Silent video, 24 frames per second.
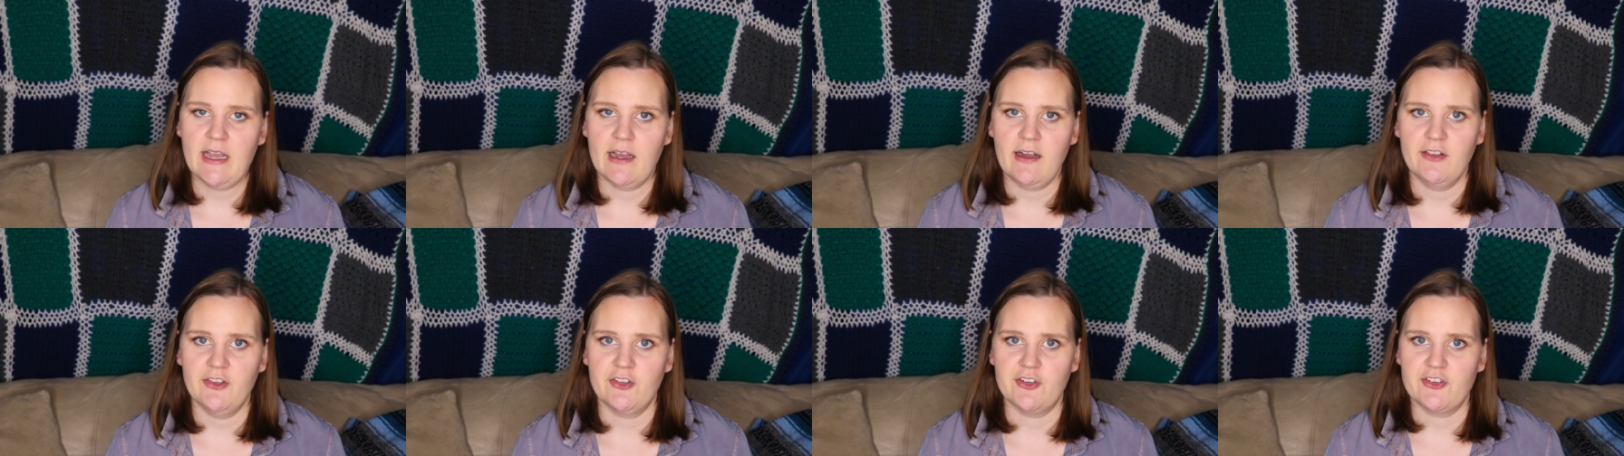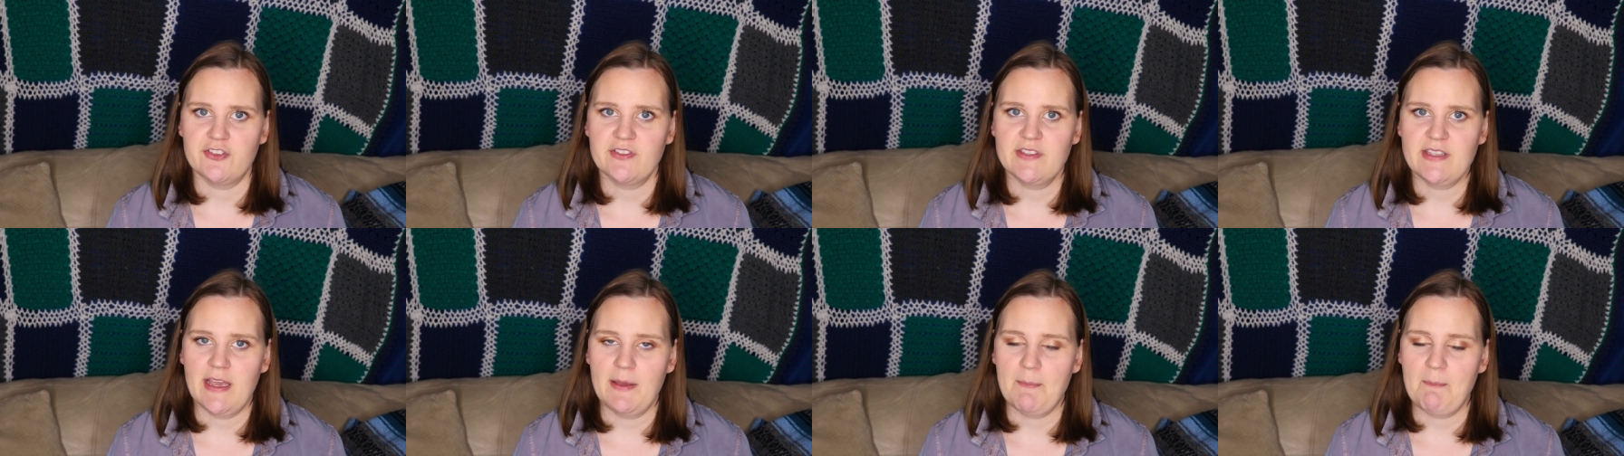
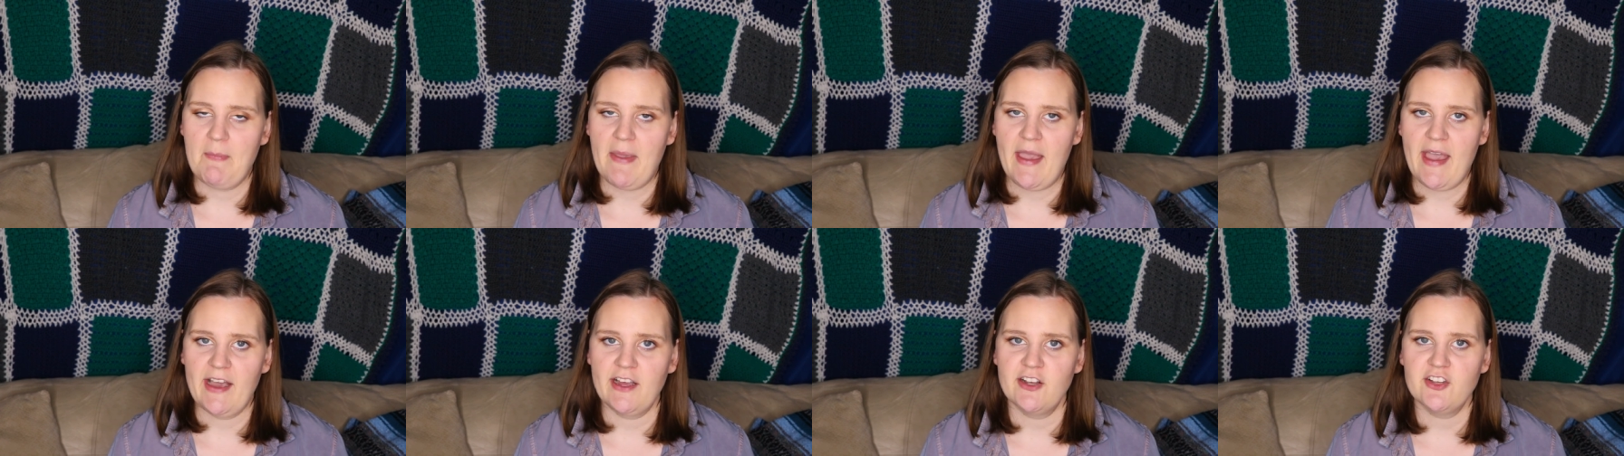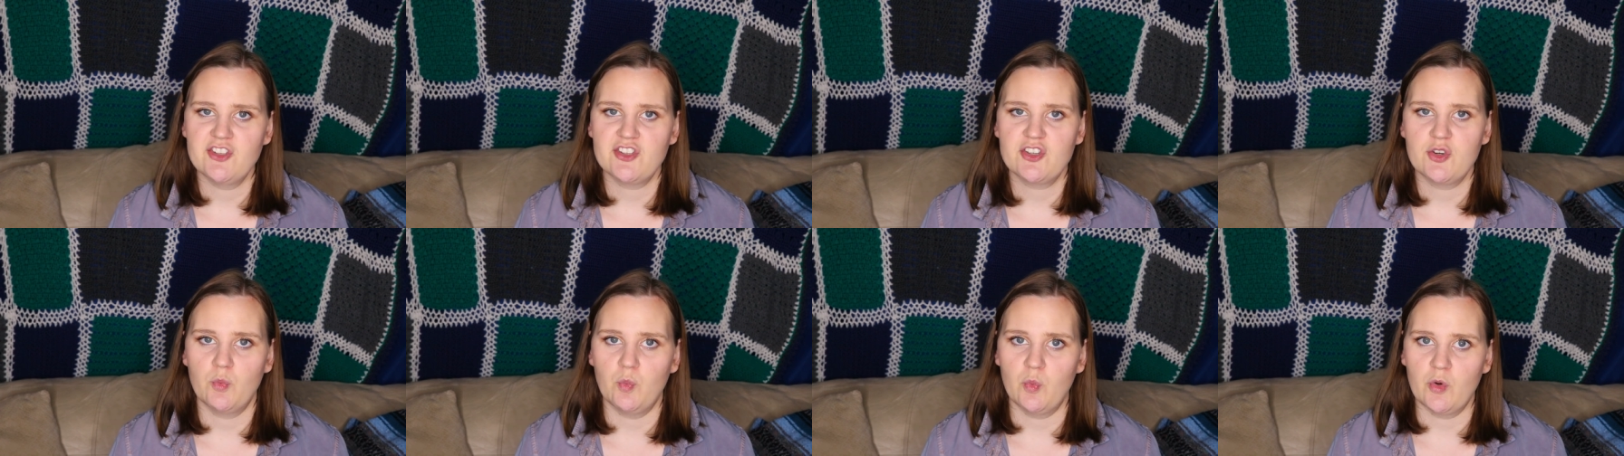colors that
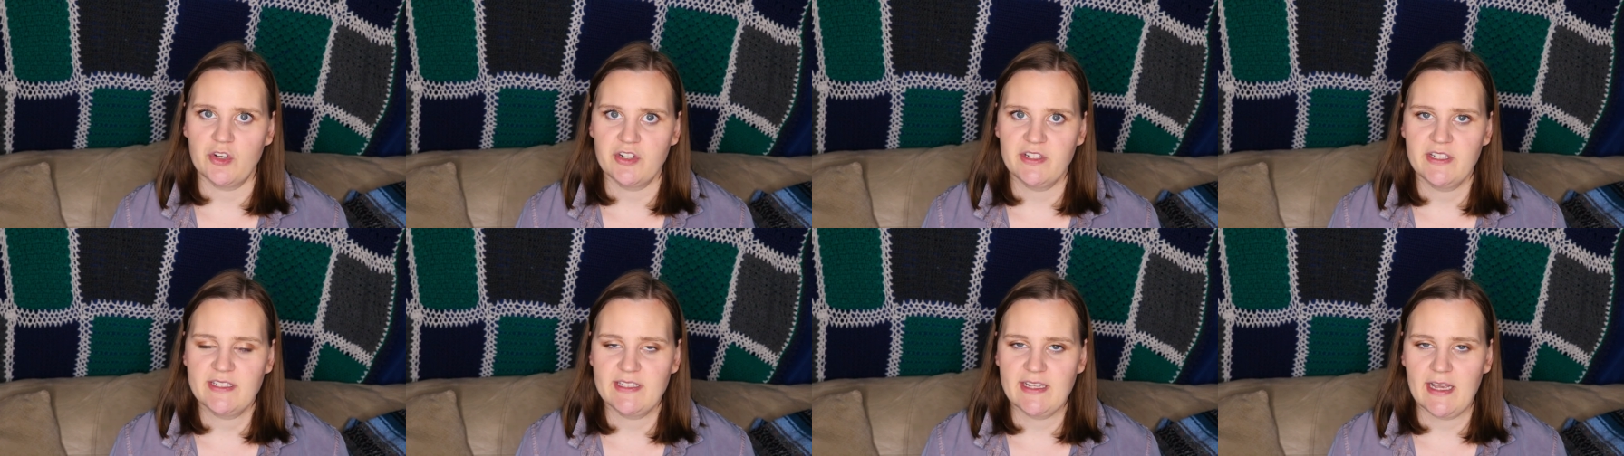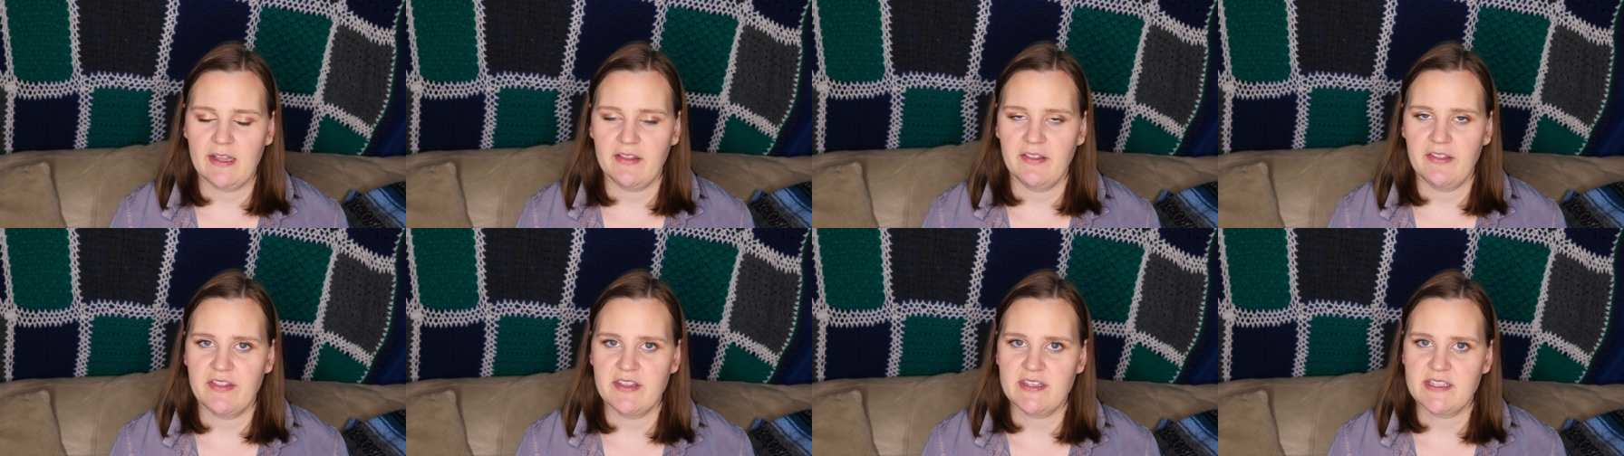matched weren't
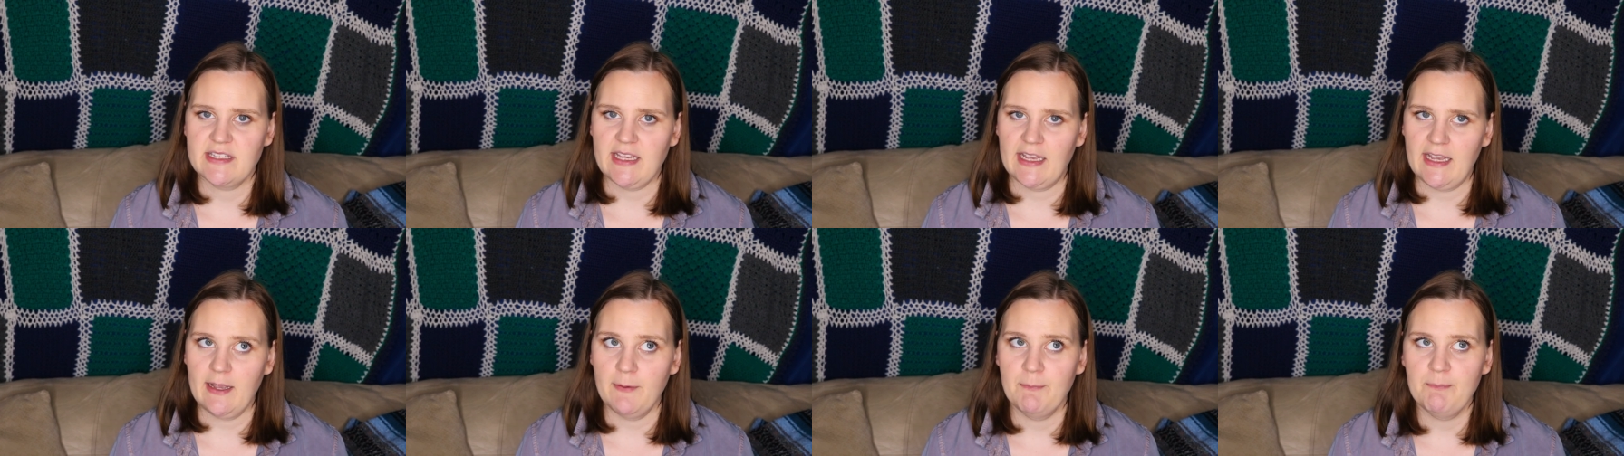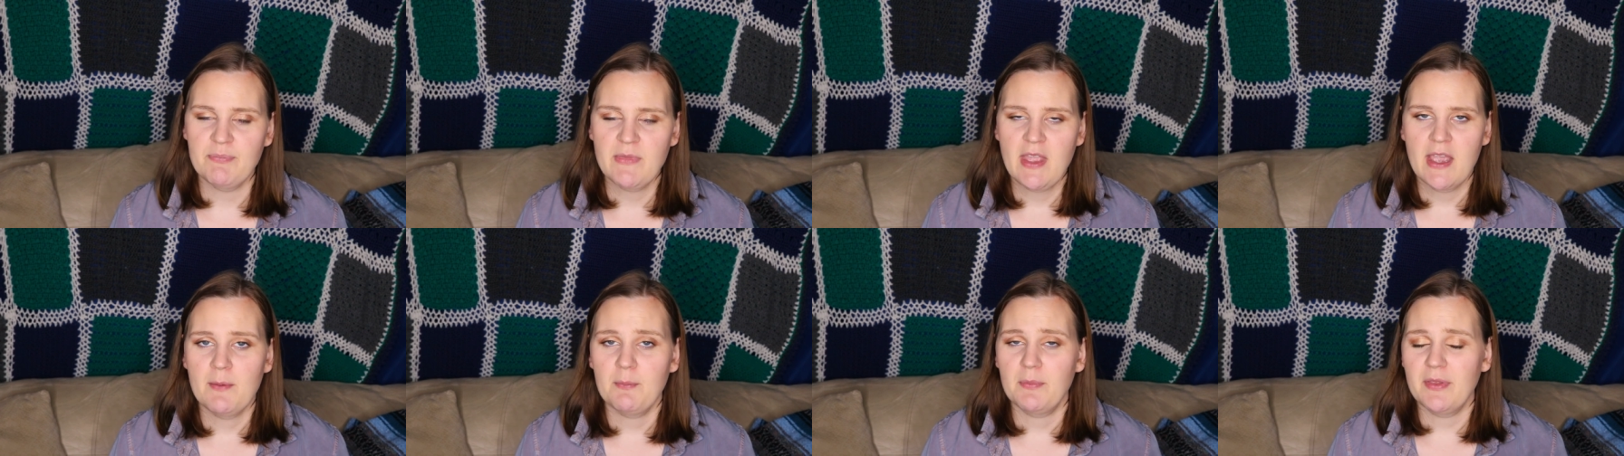exactly the same.